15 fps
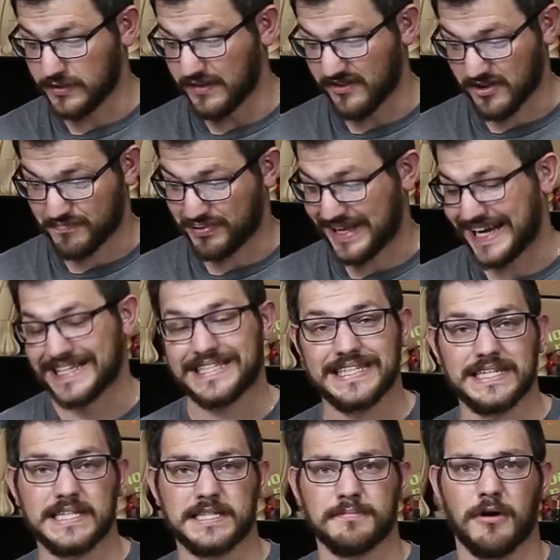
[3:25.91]
to it, a very
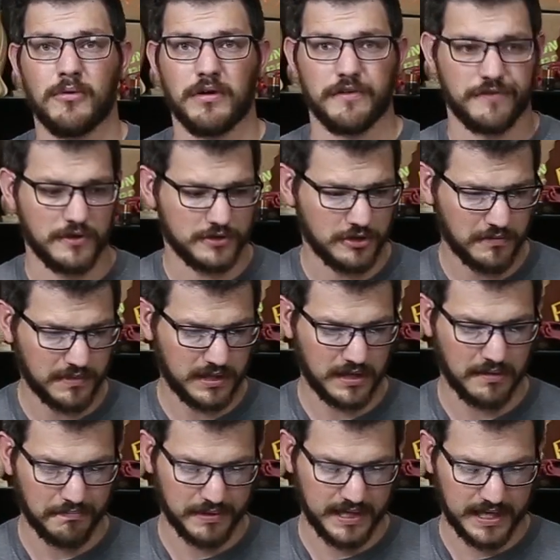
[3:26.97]
plasticky smell when I first opened it
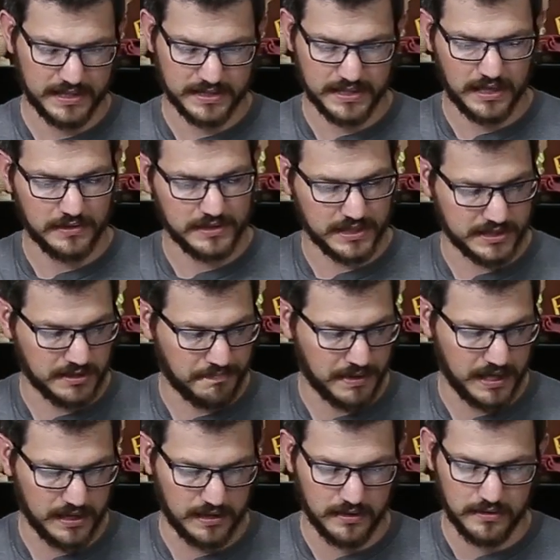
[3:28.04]
up, but that is now
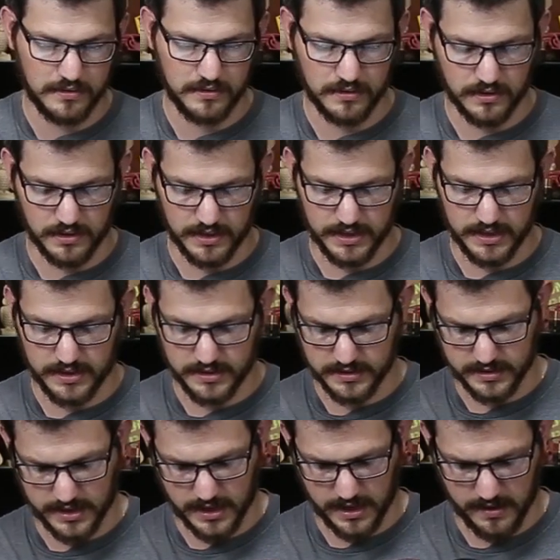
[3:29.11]
dissipated. Uh, it
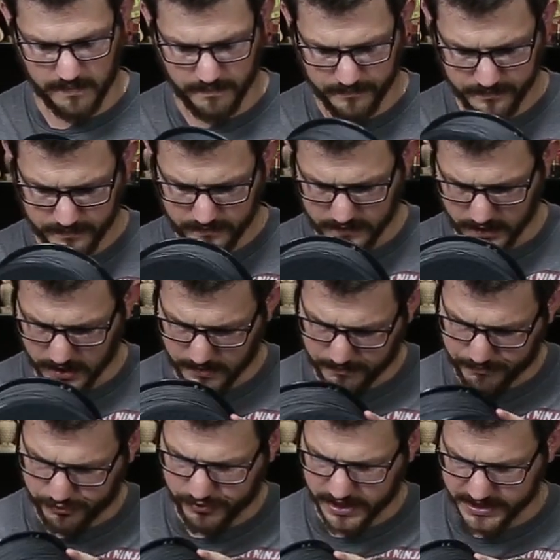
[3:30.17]
is a uh,
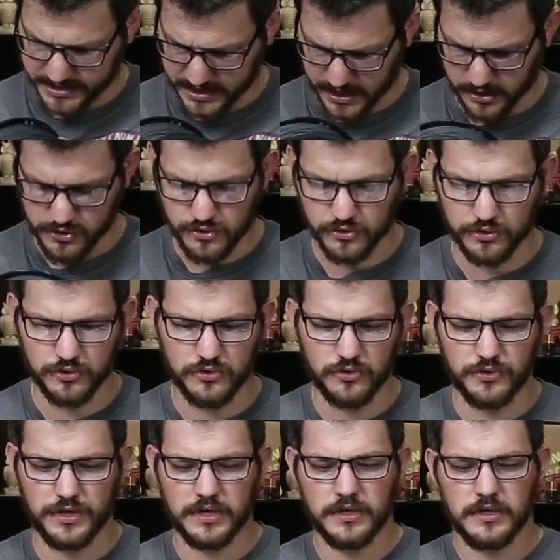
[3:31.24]
press and
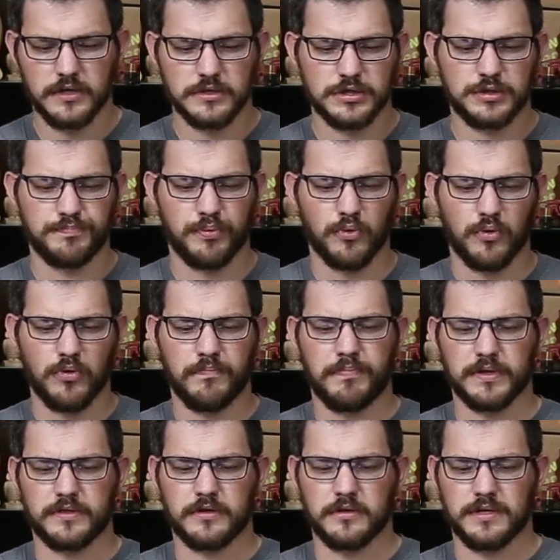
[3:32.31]
glued spool,
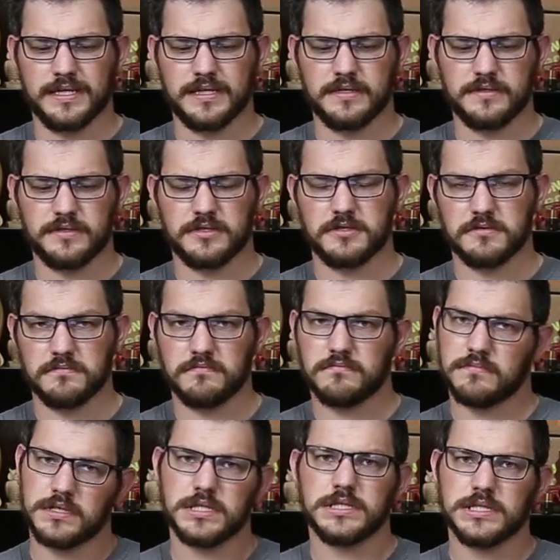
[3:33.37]
but there is
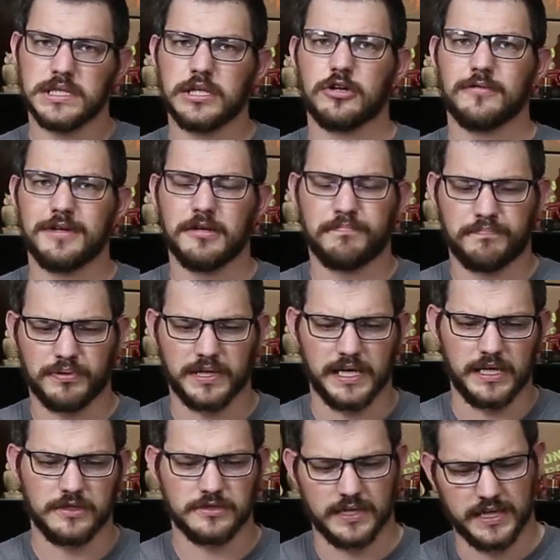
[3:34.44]
a little bit of
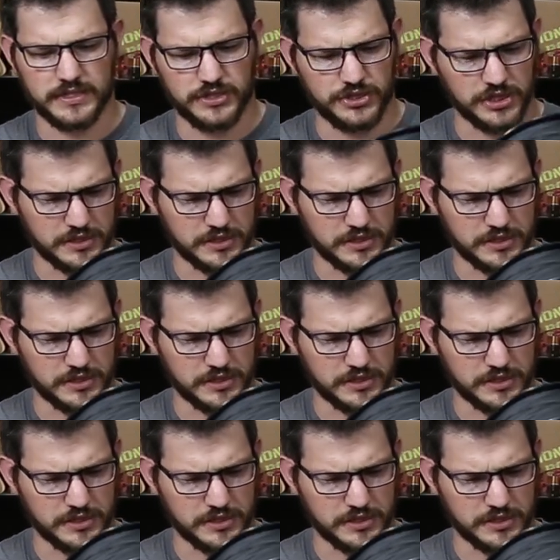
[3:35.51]
play, so I guess it's